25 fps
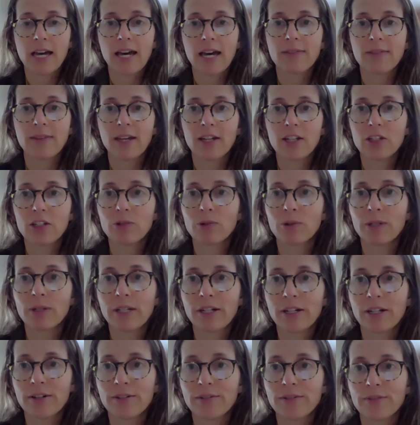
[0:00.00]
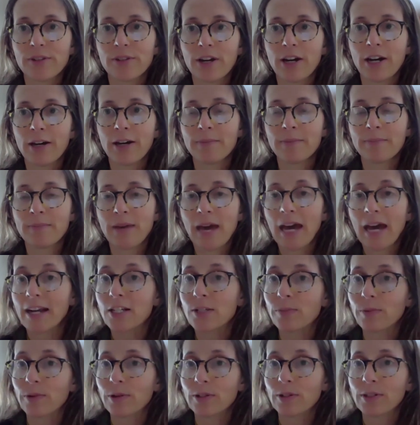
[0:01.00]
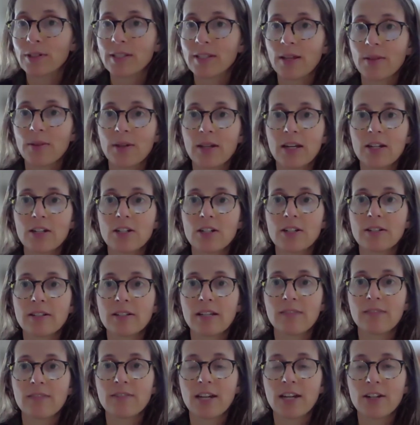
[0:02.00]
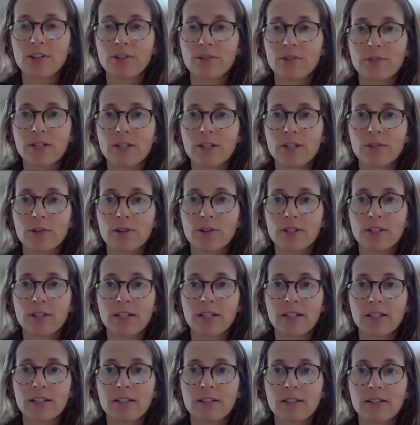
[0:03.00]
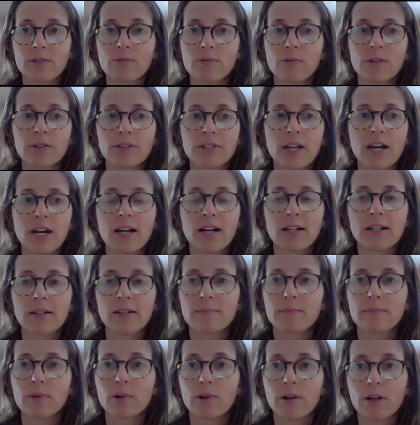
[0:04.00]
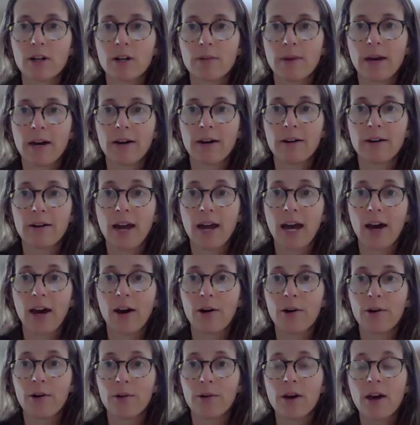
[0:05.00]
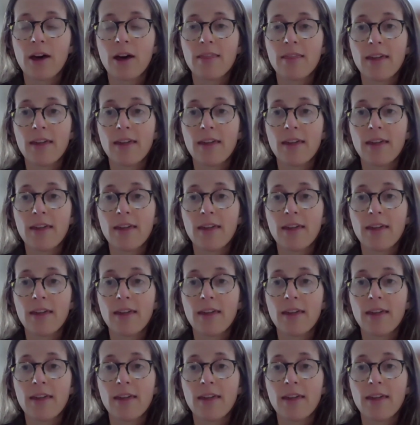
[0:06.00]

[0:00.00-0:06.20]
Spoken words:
and then you will hear from experts at the Agency of Natural Resources who will talk more about how